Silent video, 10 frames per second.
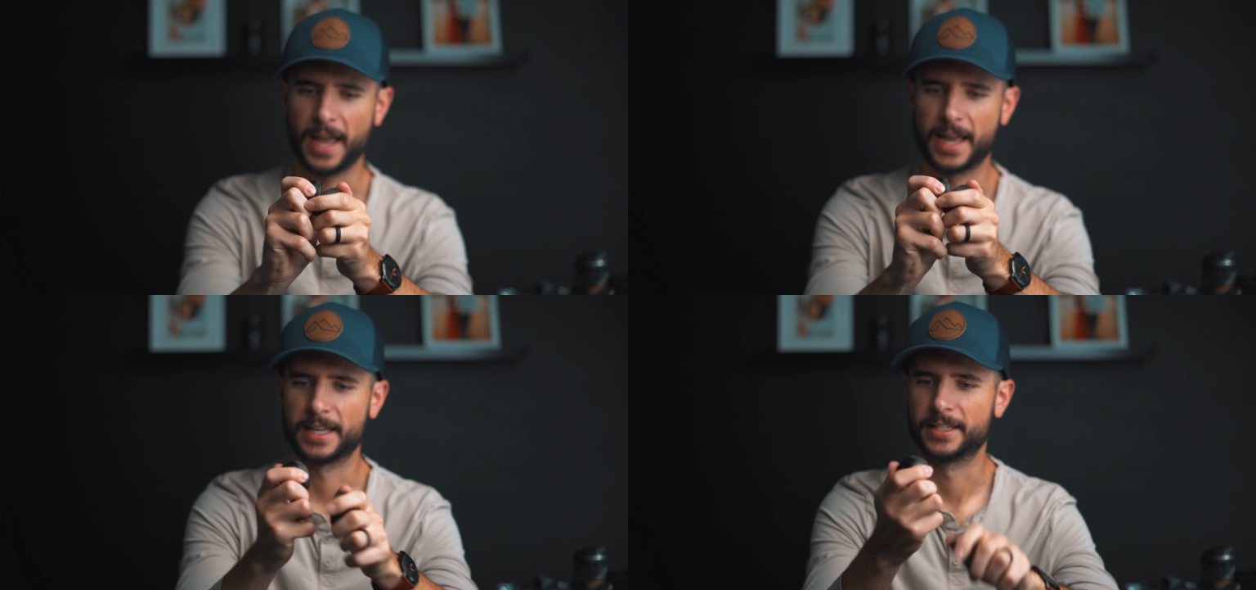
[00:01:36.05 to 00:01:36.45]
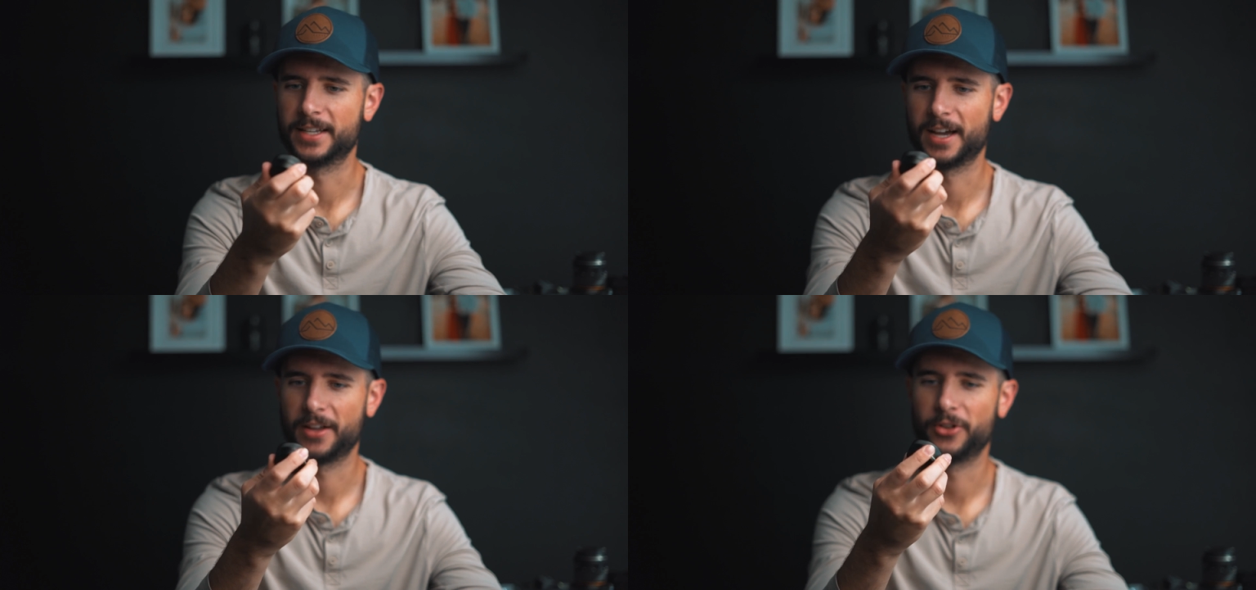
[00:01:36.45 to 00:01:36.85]
and
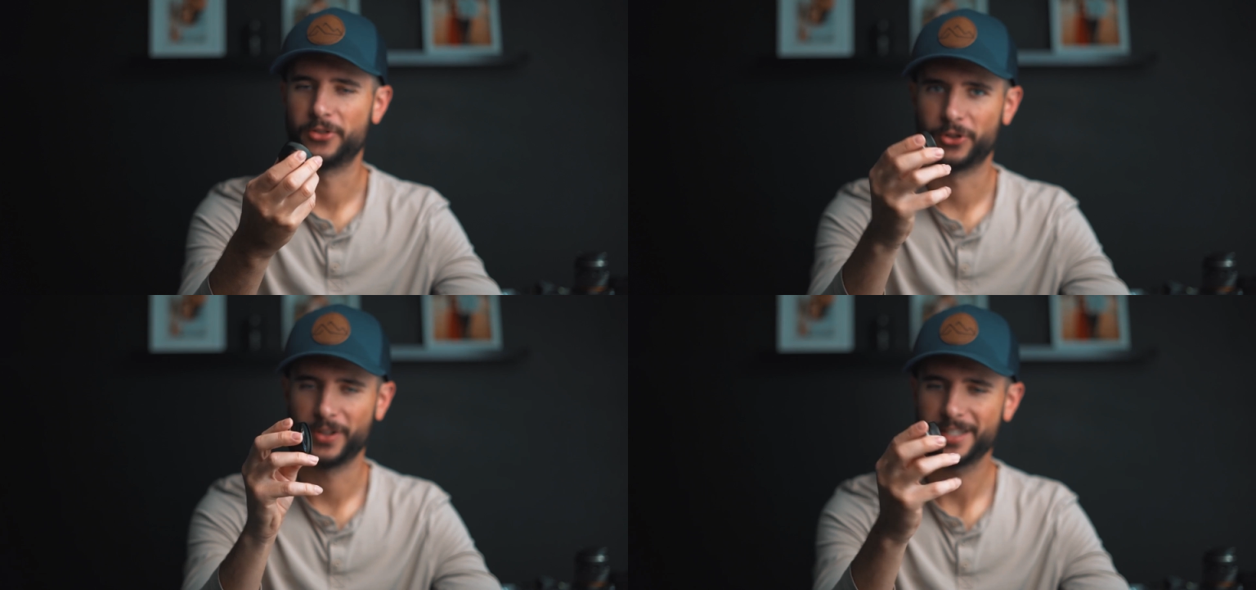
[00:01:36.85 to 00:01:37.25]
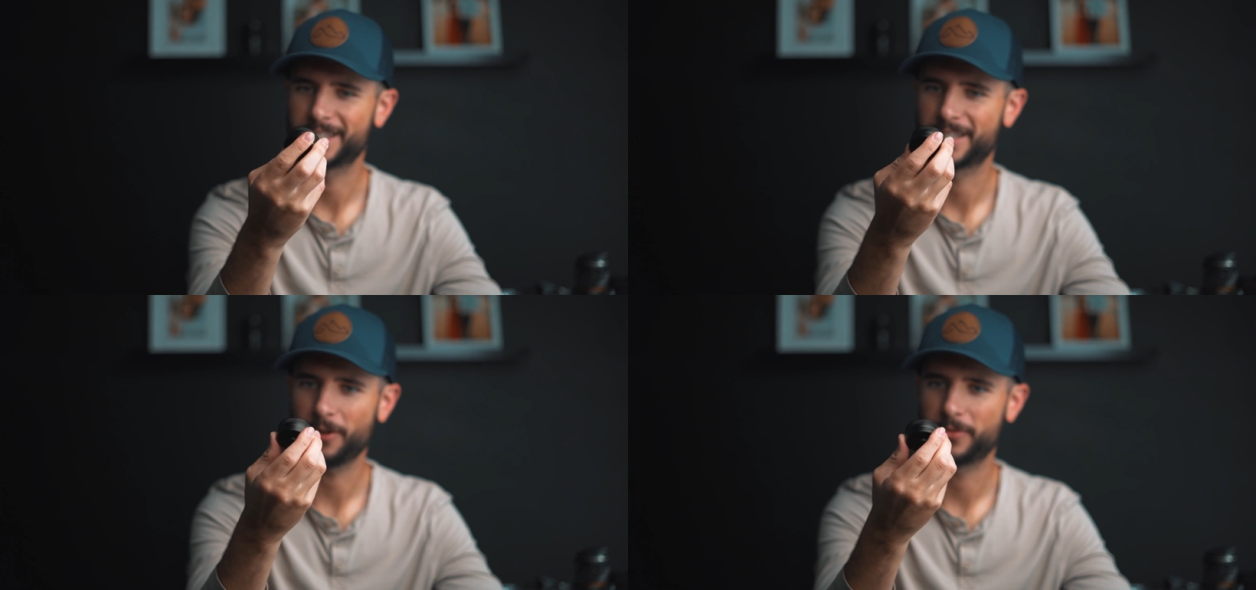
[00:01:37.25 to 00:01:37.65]
the lens
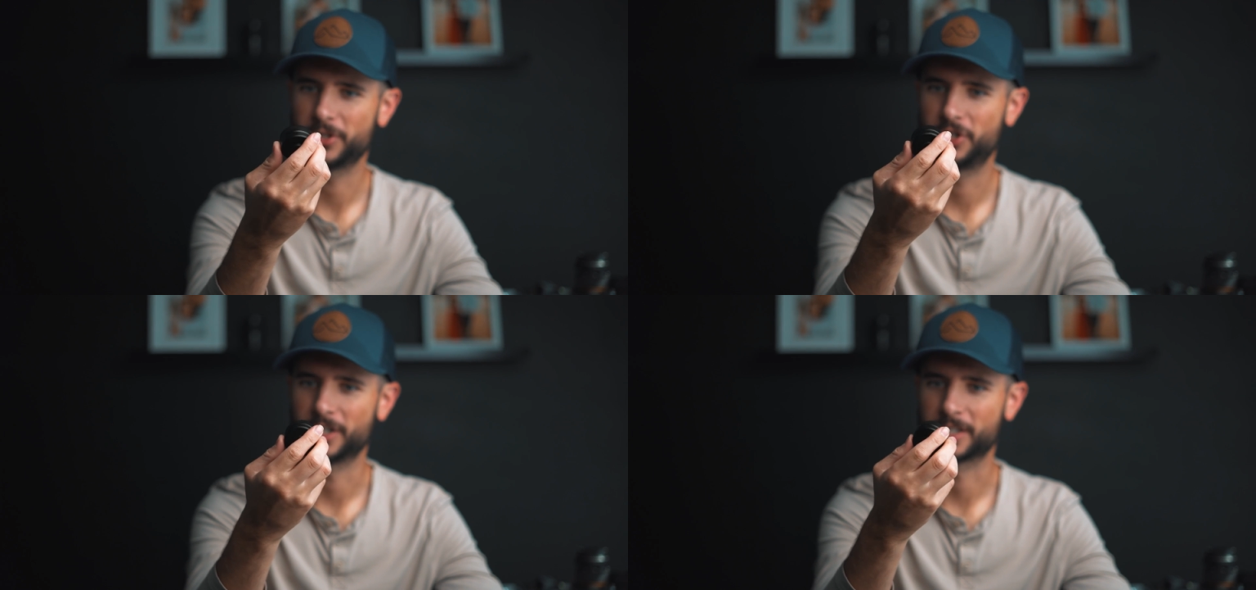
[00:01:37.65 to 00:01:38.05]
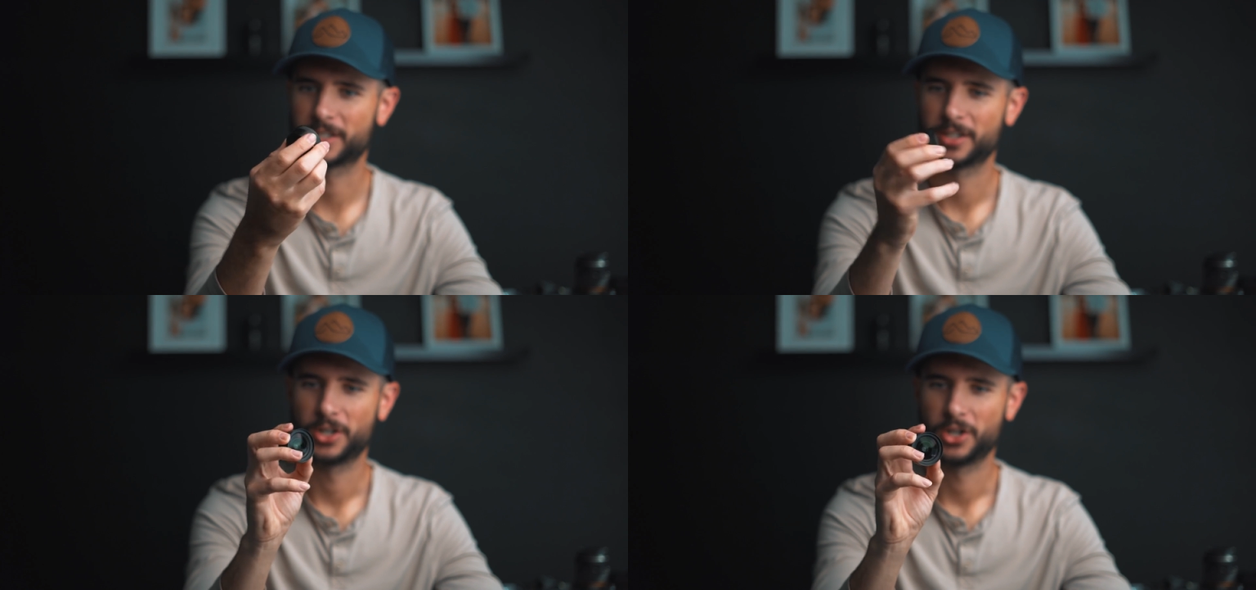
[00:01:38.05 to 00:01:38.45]
itself is
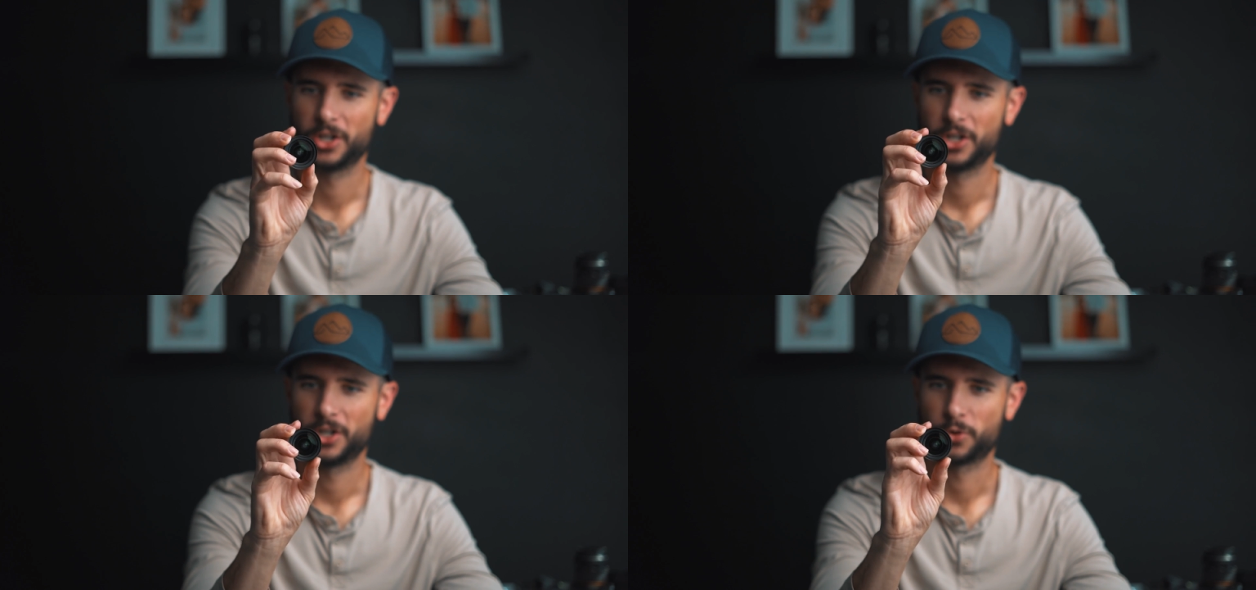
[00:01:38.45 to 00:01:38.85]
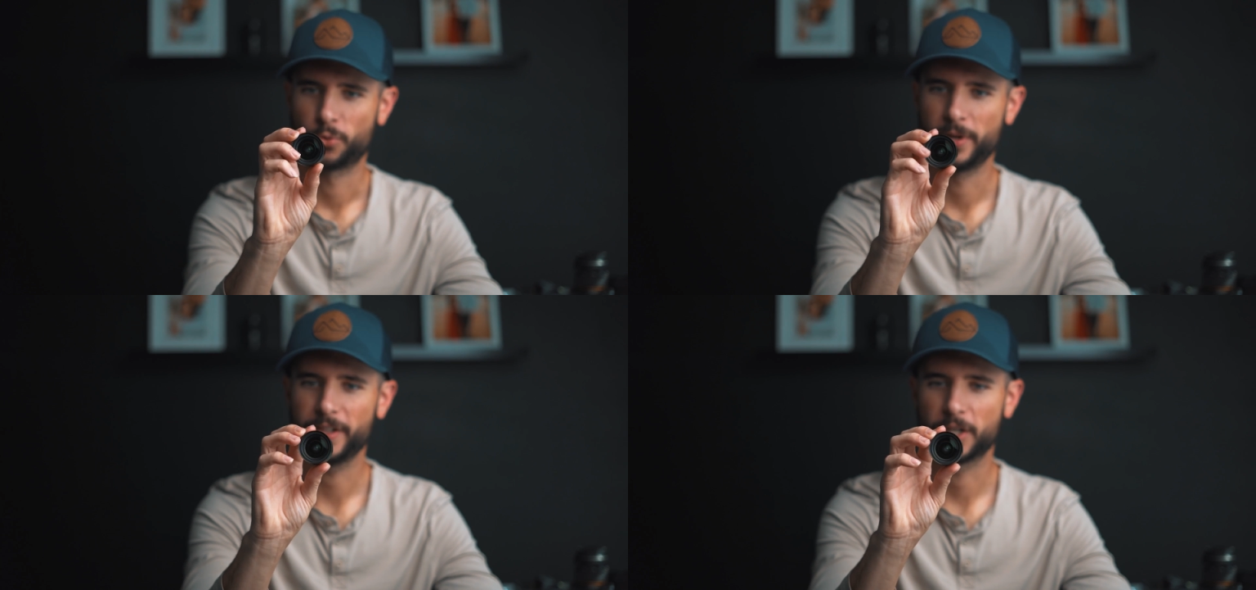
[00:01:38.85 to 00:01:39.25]
just
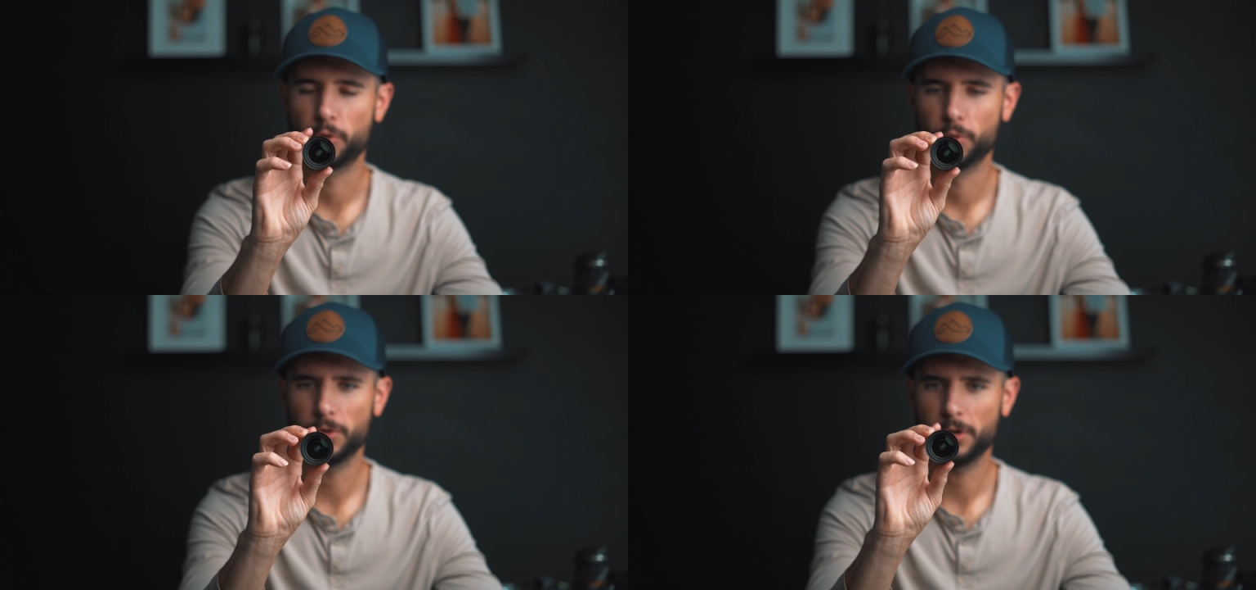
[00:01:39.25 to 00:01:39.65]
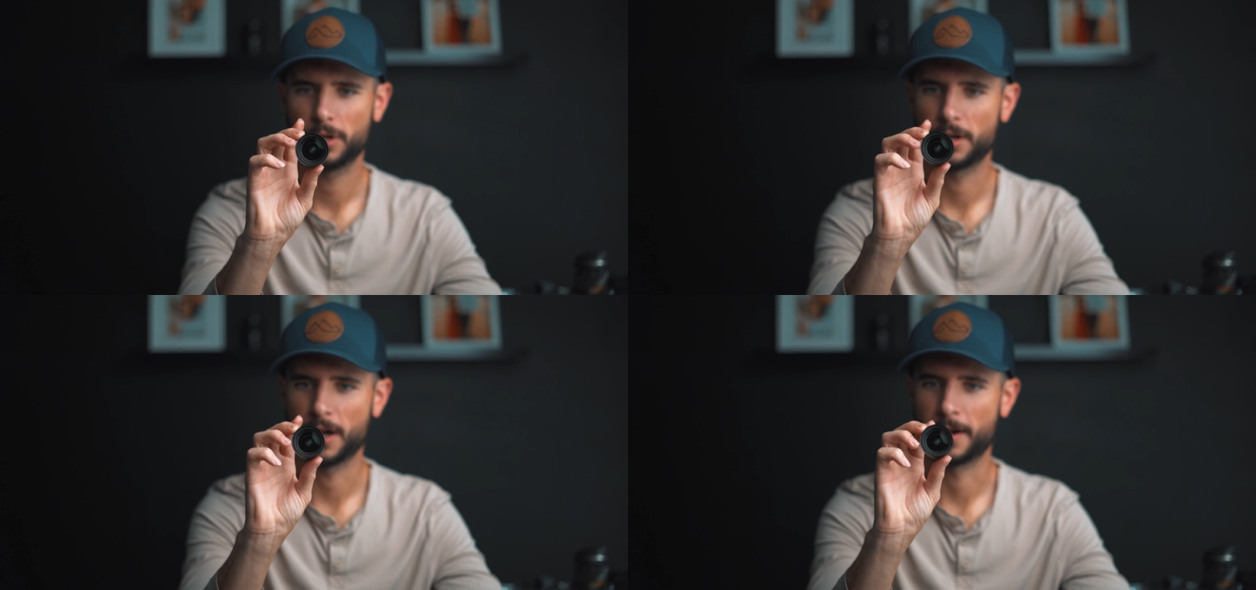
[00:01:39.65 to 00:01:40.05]
really cool,
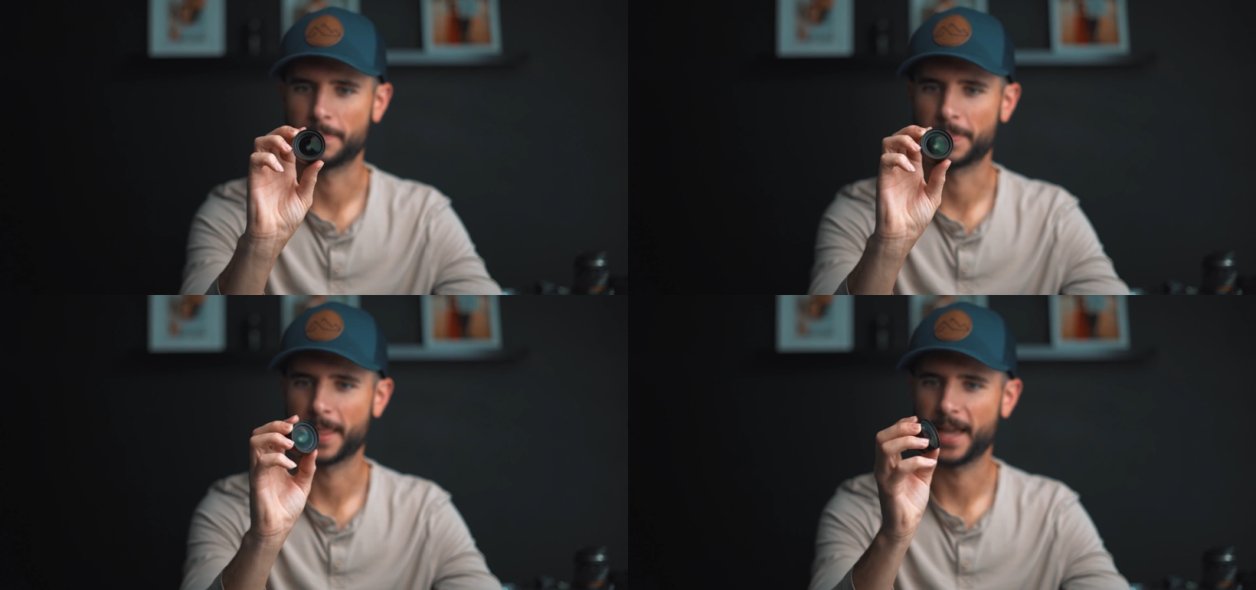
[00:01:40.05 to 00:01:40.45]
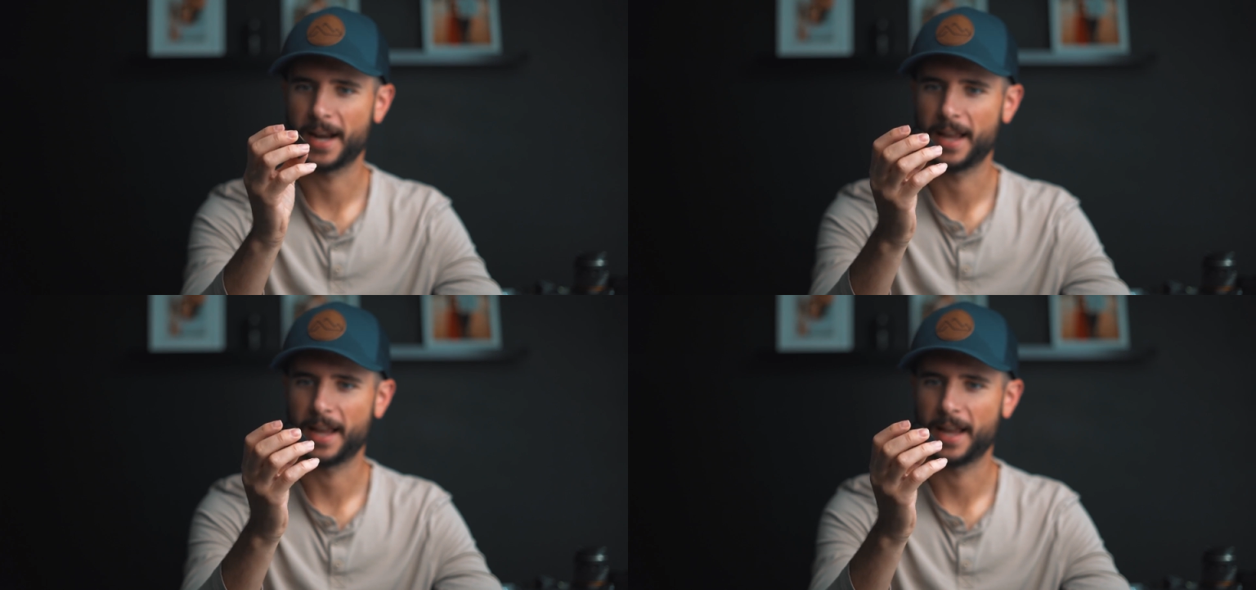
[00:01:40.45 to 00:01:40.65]
and